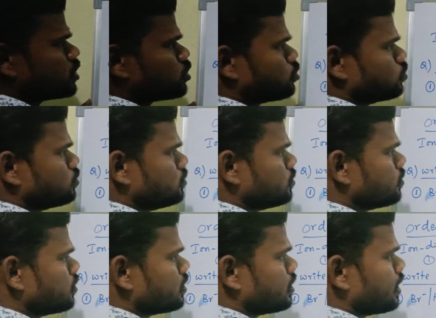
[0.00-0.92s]
is
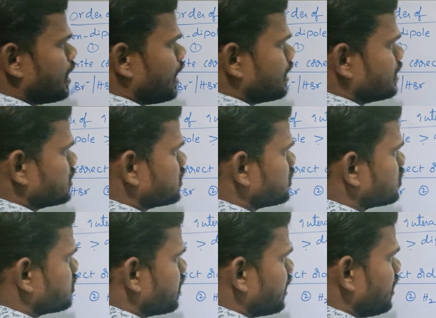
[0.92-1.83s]
2, and this
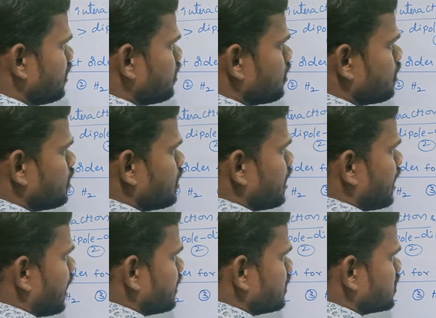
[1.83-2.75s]
is 3,
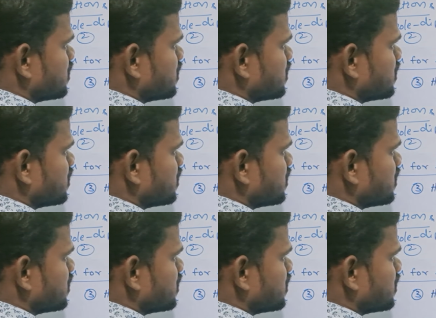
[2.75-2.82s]
and